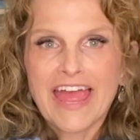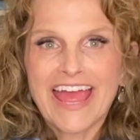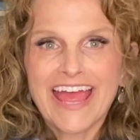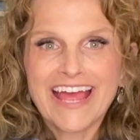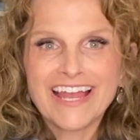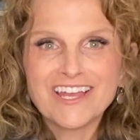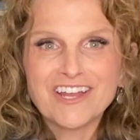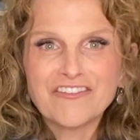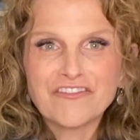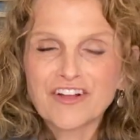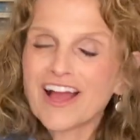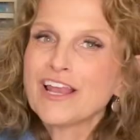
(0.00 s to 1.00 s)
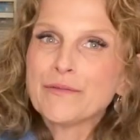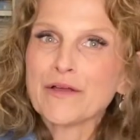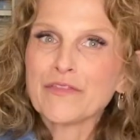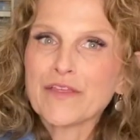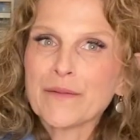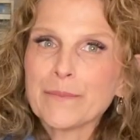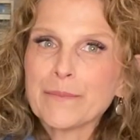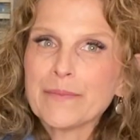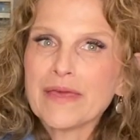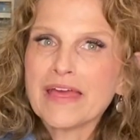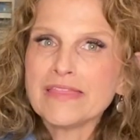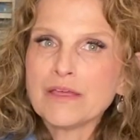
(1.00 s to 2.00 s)
and forgot about them,
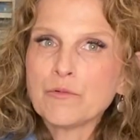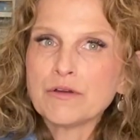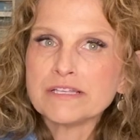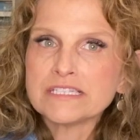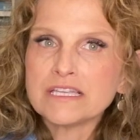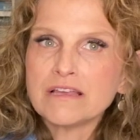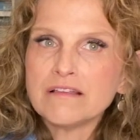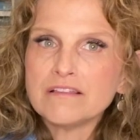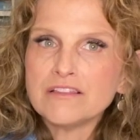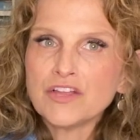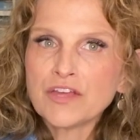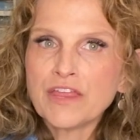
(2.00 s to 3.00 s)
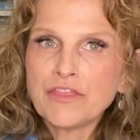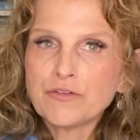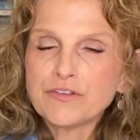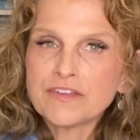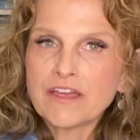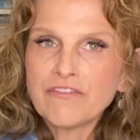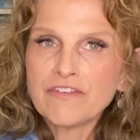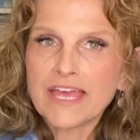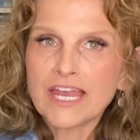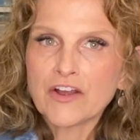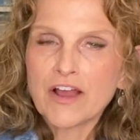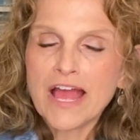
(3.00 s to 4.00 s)
and then was looking through stuff
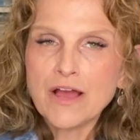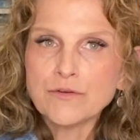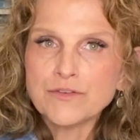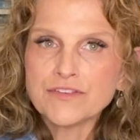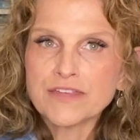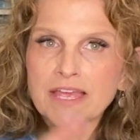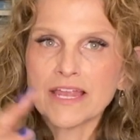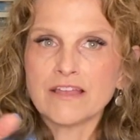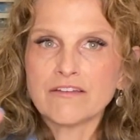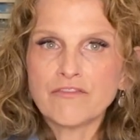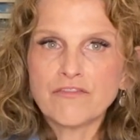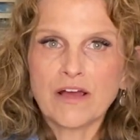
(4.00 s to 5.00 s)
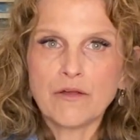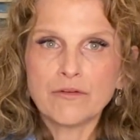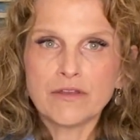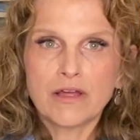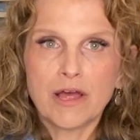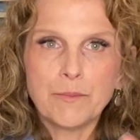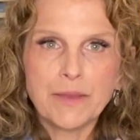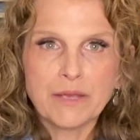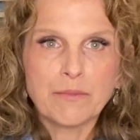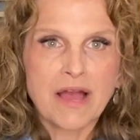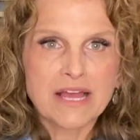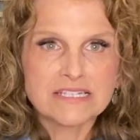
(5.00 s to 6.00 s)
at her house and found a
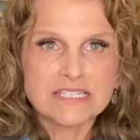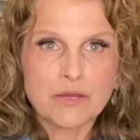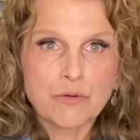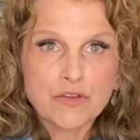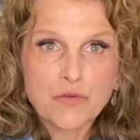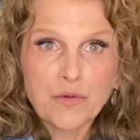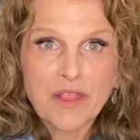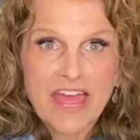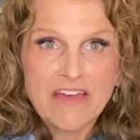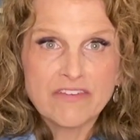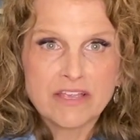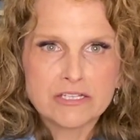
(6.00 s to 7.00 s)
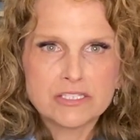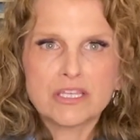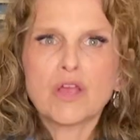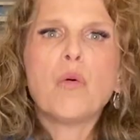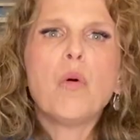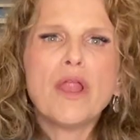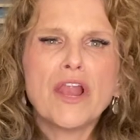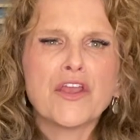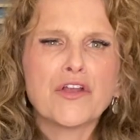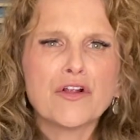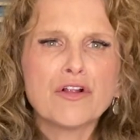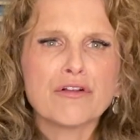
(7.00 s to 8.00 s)
big box that was really heavy, and she's like, what
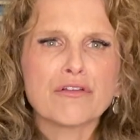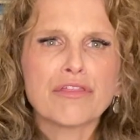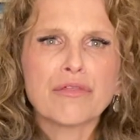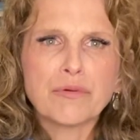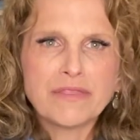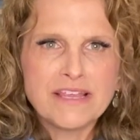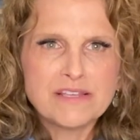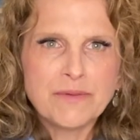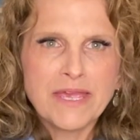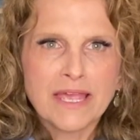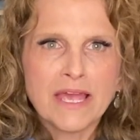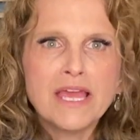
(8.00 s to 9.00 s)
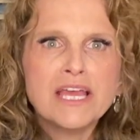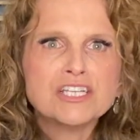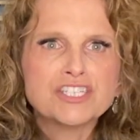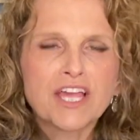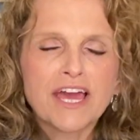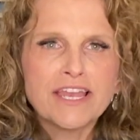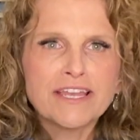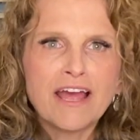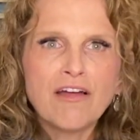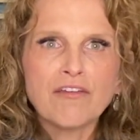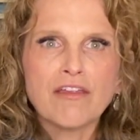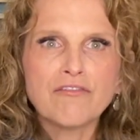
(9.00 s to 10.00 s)
on earth would these be? She got it
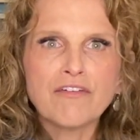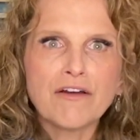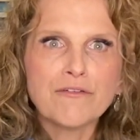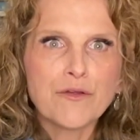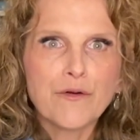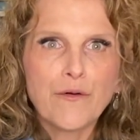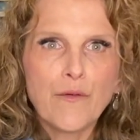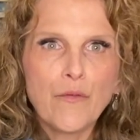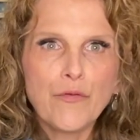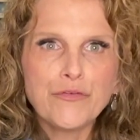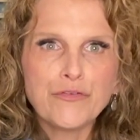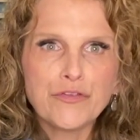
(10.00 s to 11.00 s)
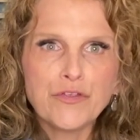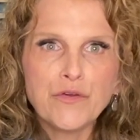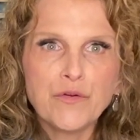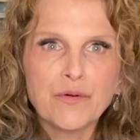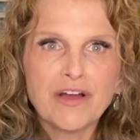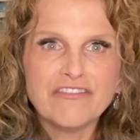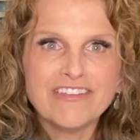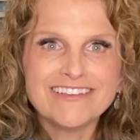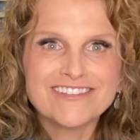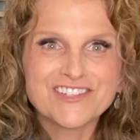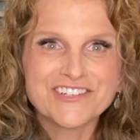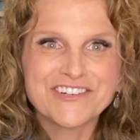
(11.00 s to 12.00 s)
down and found a whole slew of
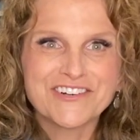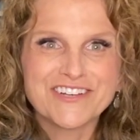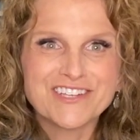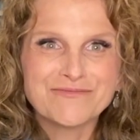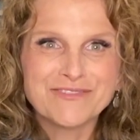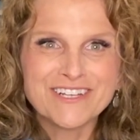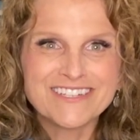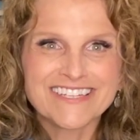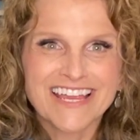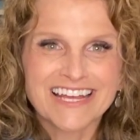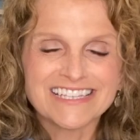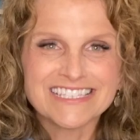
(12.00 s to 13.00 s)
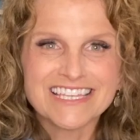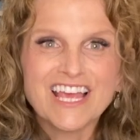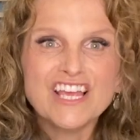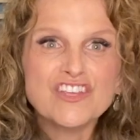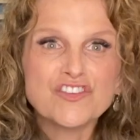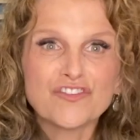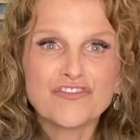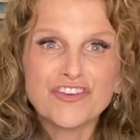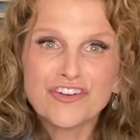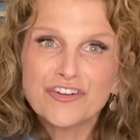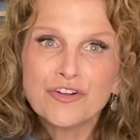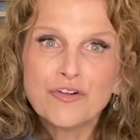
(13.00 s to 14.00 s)
these turquoise book stands. So if
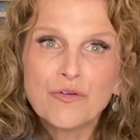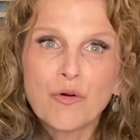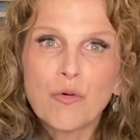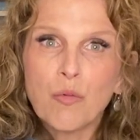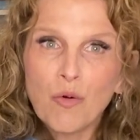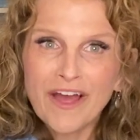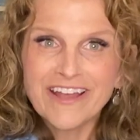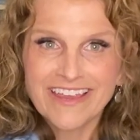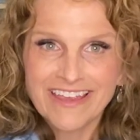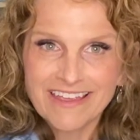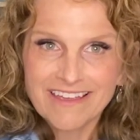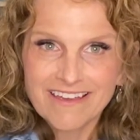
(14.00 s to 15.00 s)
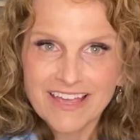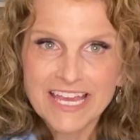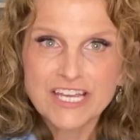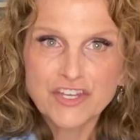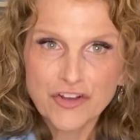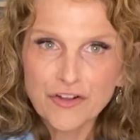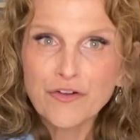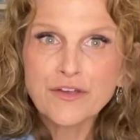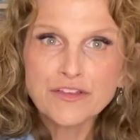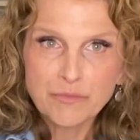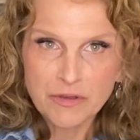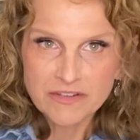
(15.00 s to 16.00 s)
you're wanting a
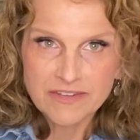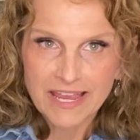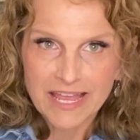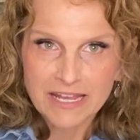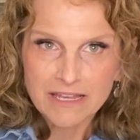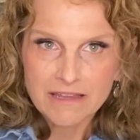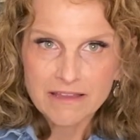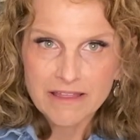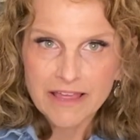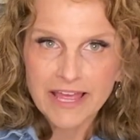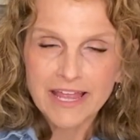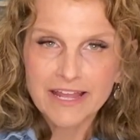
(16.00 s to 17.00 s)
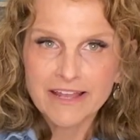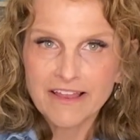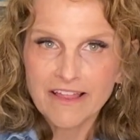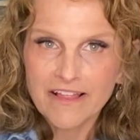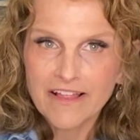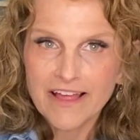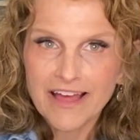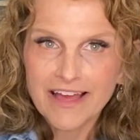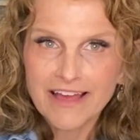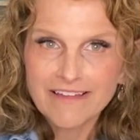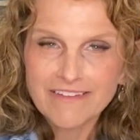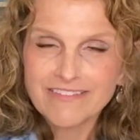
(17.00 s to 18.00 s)
turquoise book stand, and
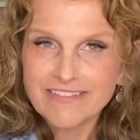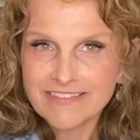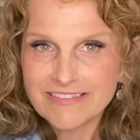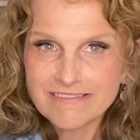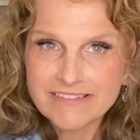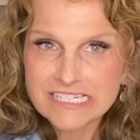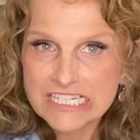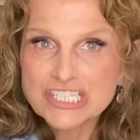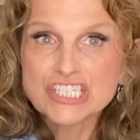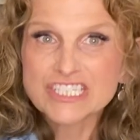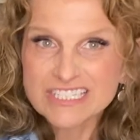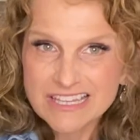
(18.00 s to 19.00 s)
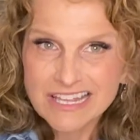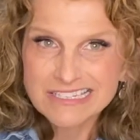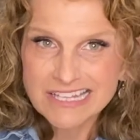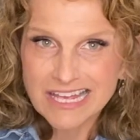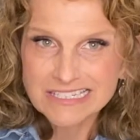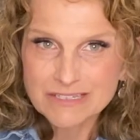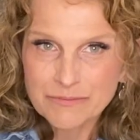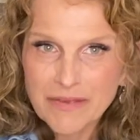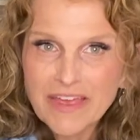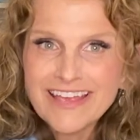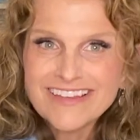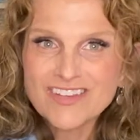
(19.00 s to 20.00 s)
Stitches and Things has them.
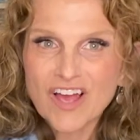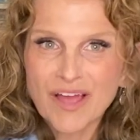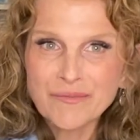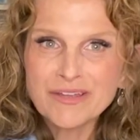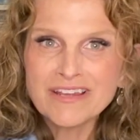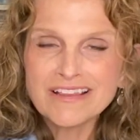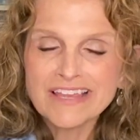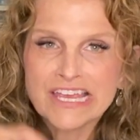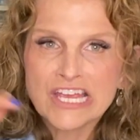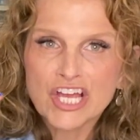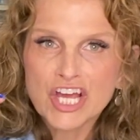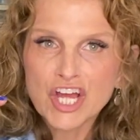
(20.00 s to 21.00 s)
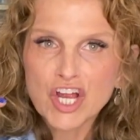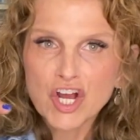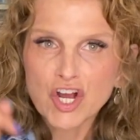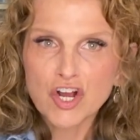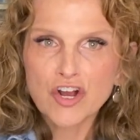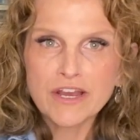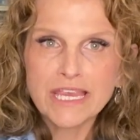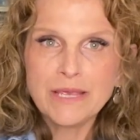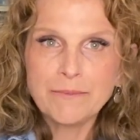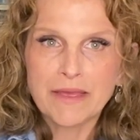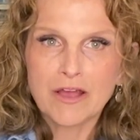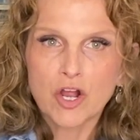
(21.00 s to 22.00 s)
So I'm gonna link her
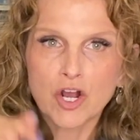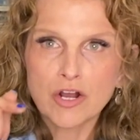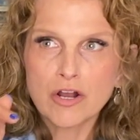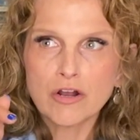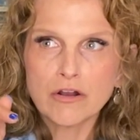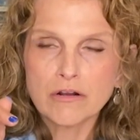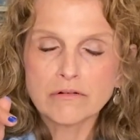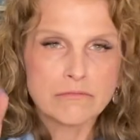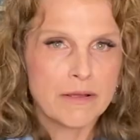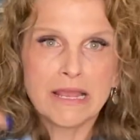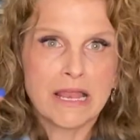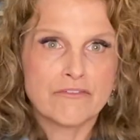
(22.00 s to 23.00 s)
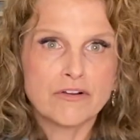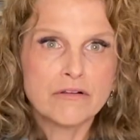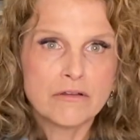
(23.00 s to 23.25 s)
email or her whatever,